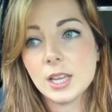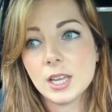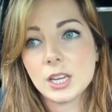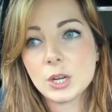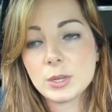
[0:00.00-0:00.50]

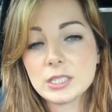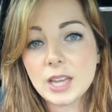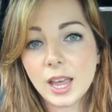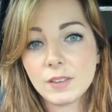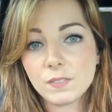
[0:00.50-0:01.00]
you know,
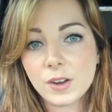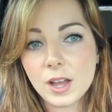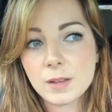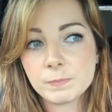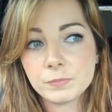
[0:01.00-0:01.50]
aside
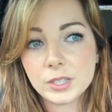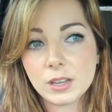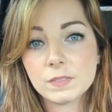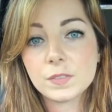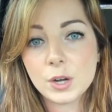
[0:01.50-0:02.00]
from
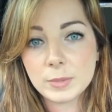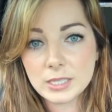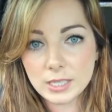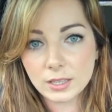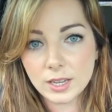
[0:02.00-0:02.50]
confirming
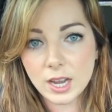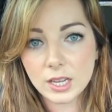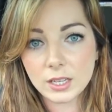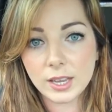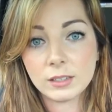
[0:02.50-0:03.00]
celiac
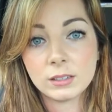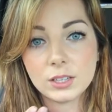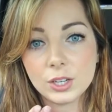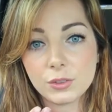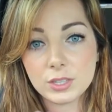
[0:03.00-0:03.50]
and,
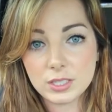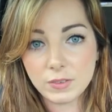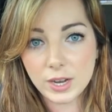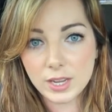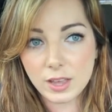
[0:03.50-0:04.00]
you know, the
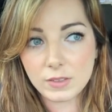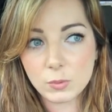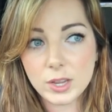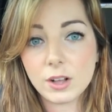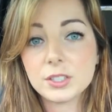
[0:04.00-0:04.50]
severity of it,
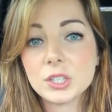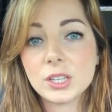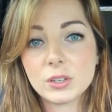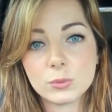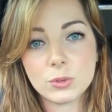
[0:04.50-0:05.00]
we also
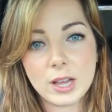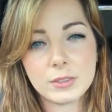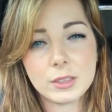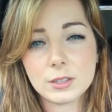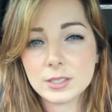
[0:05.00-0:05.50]
need to rule
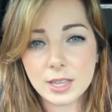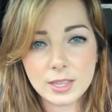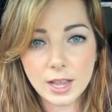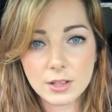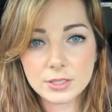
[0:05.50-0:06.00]
out that there's
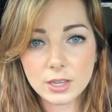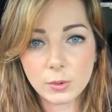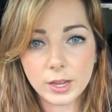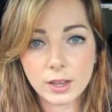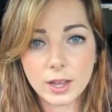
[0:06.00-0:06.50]
nothing else
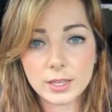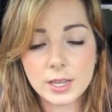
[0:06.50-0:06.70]
going on.